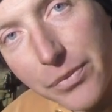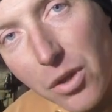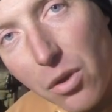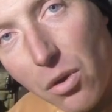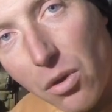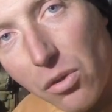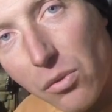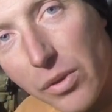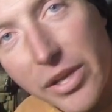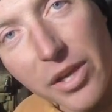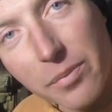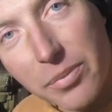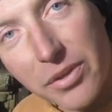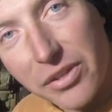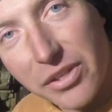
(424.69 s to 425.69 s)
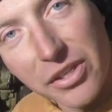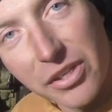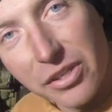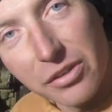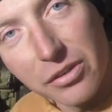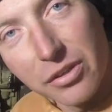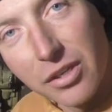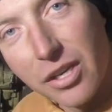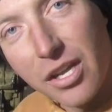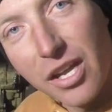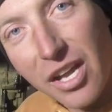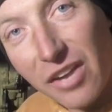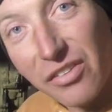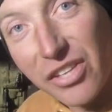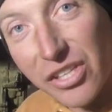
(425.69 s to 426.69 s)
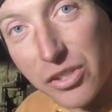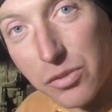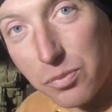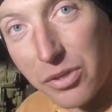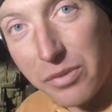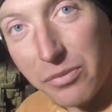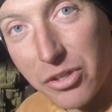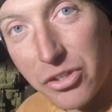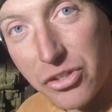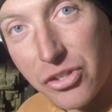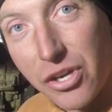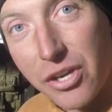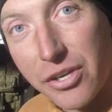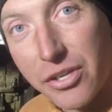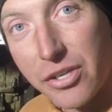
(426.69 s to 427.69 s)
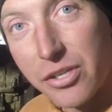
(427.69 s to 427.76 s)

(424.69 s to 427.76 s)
all the way up into here, everything is pretty much done.